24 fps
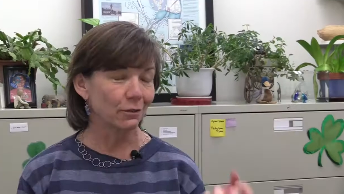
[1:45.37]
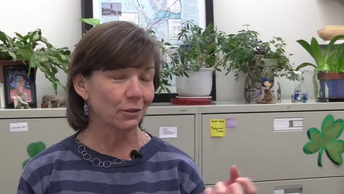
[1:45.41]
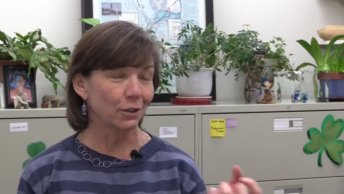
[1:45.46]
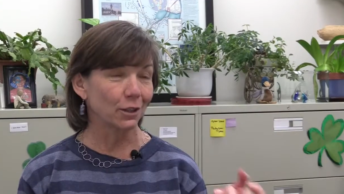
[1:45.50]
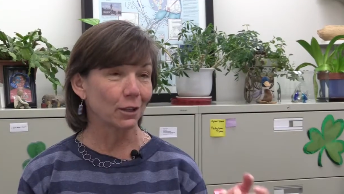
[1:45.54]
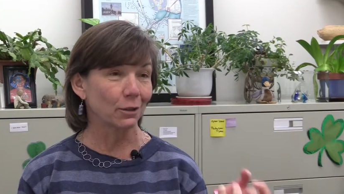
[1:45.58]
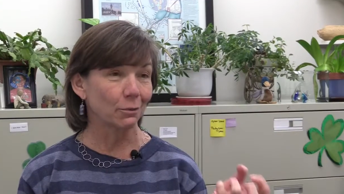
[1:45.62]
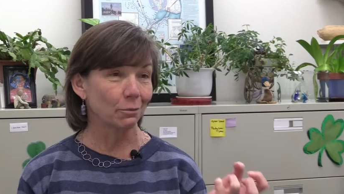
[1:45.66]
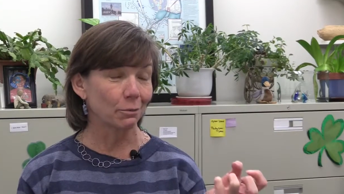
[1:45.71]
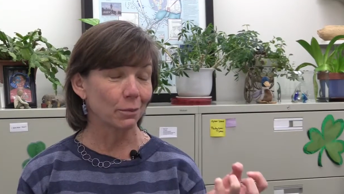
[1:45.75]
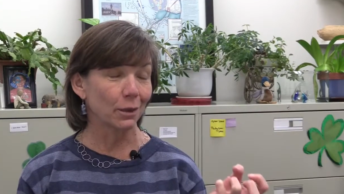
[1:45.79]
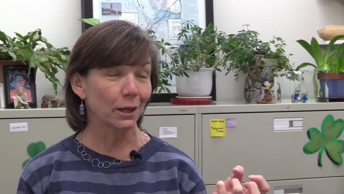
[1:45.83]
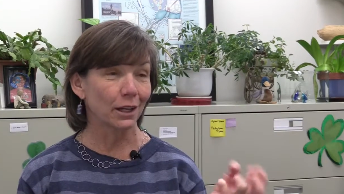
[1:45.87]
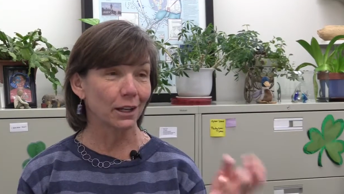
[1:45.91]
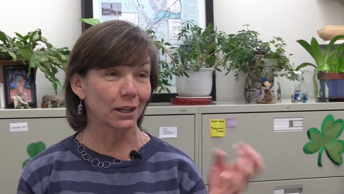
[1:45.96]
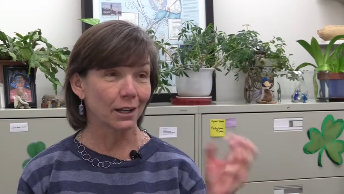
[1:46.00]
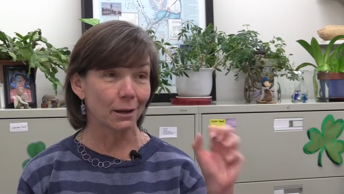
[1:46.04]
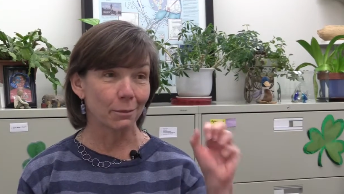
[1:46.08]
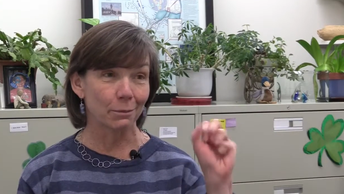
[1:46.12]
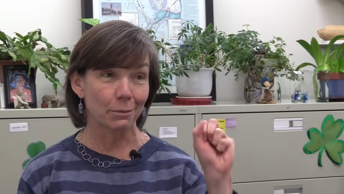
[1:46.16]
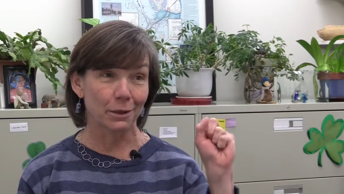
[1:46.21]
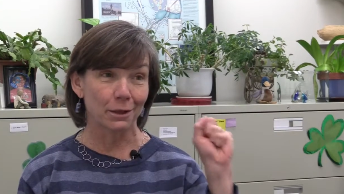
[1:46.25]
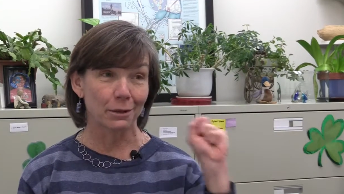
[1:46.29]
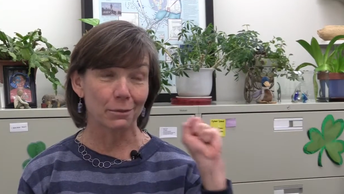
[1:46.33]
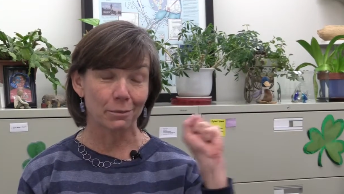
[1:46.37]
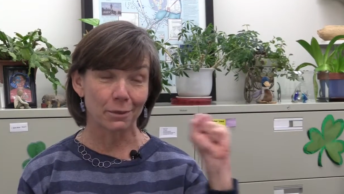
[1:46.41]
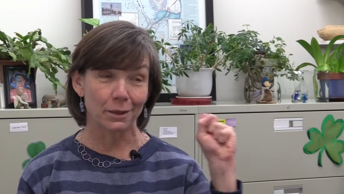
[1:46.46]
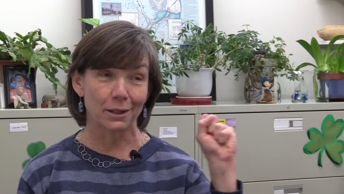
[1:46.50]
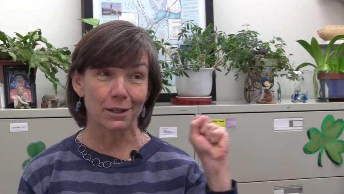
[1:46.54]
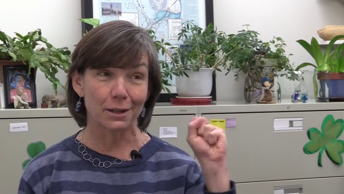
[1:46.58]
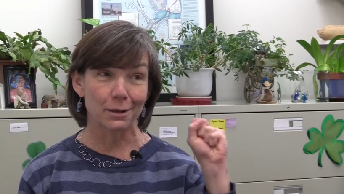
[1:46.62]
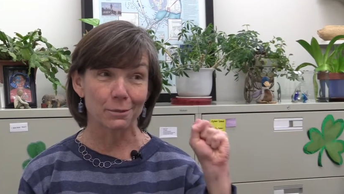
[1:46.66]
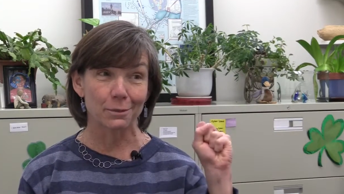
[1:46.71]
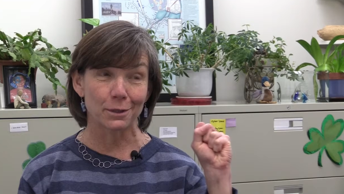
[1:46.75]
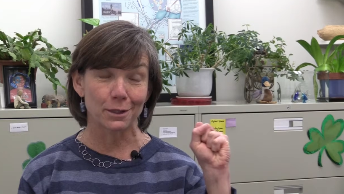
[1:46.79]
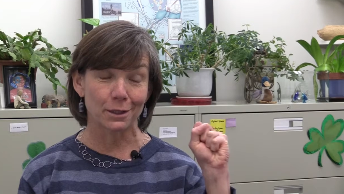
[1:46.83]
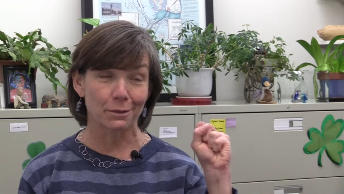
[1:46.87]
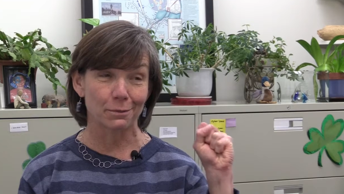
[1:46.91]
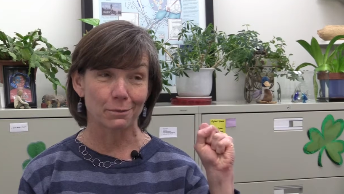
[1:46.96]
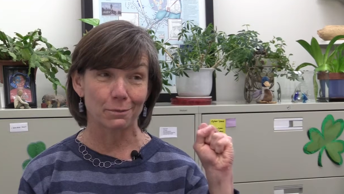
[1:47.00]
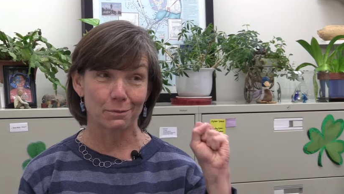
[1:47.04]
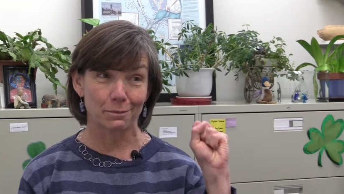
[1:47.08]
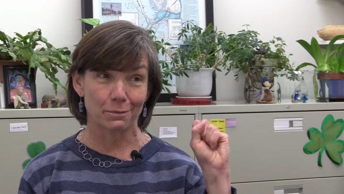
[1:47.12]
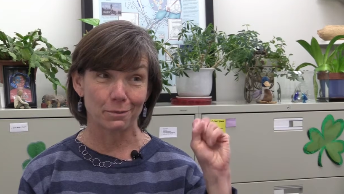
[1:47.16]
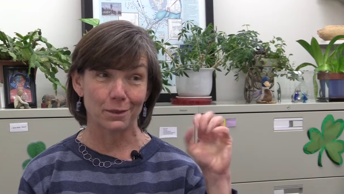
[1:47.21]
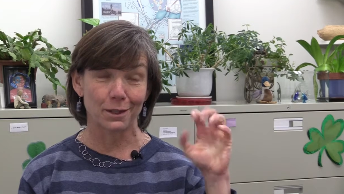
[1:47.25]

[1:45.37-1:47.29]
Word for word: if you can pick it up and it becomes a,